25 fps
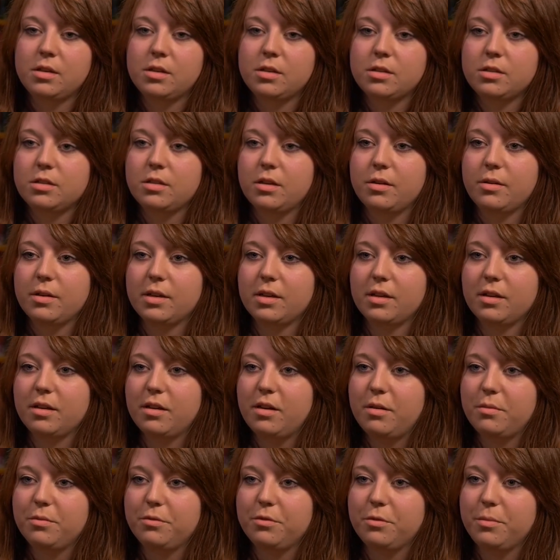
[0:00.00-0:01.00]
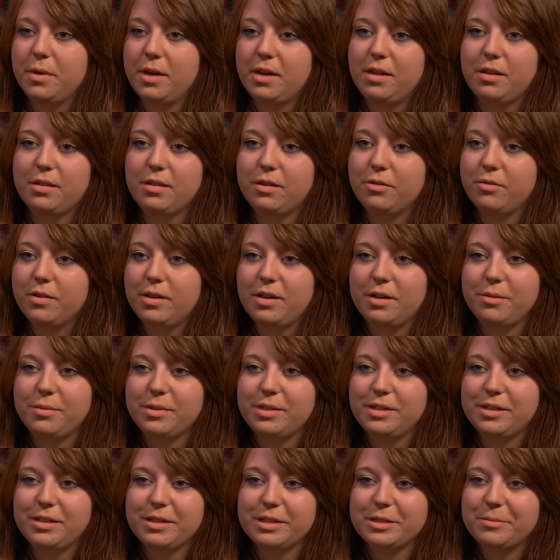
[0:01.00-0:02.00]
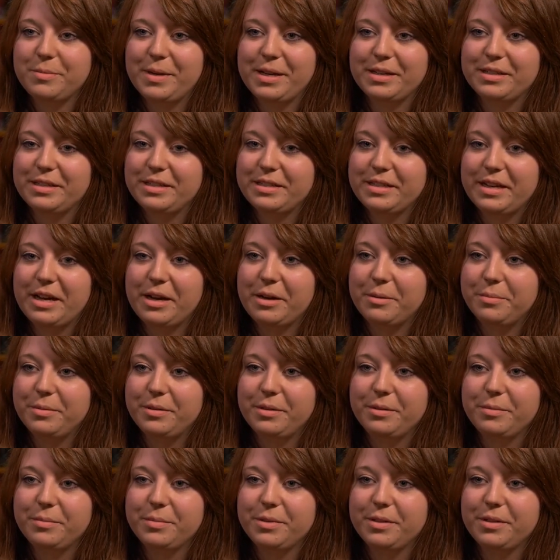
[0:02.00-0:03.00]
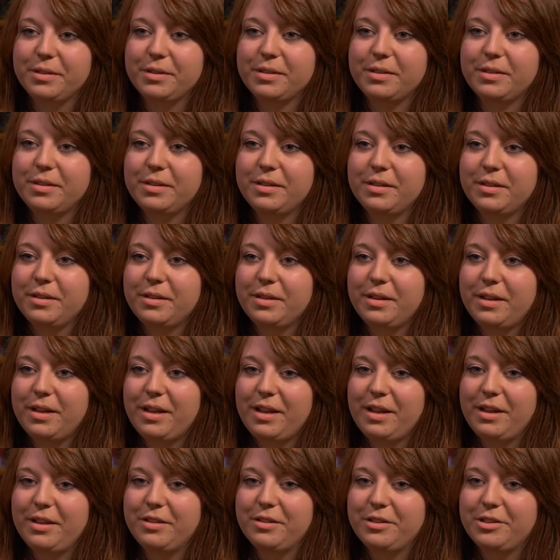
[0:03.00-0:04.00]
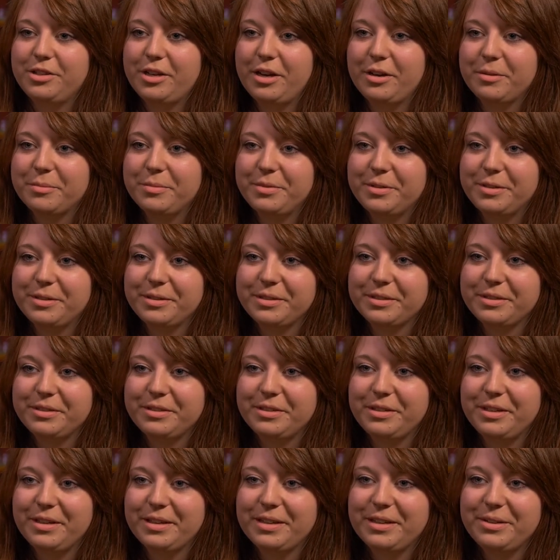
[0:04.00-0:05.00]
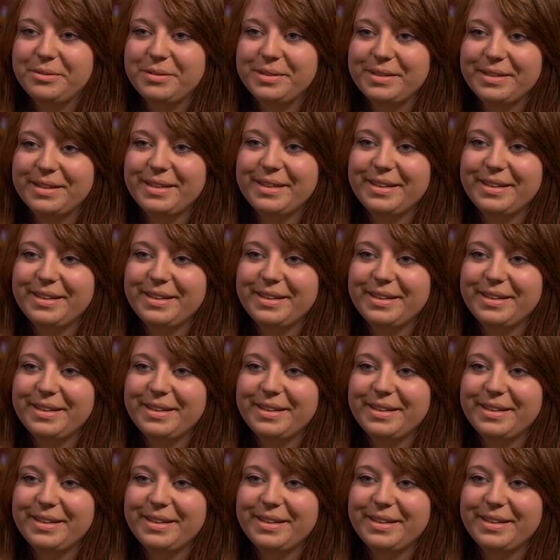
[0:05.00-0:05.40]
So it can come from anything really. We didn't expect it to happen, but hit the jackpot and got lucky with it,